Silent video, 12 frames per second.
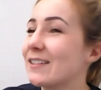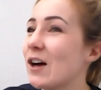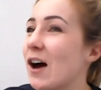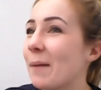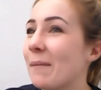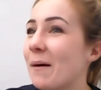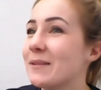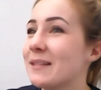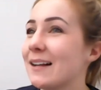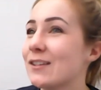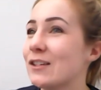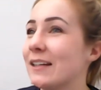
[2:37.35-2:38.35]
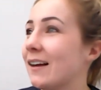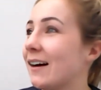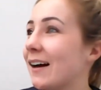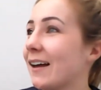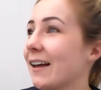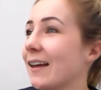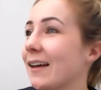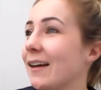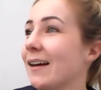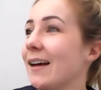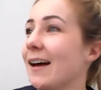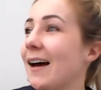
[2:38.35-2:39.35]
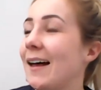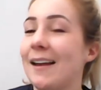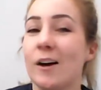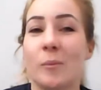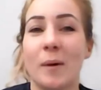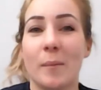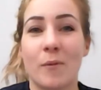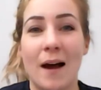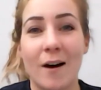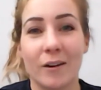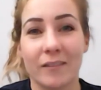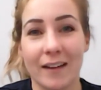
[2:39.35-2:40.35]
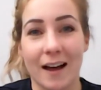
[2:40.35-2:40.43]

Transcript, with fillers: time I was actually like a little bit proud of it.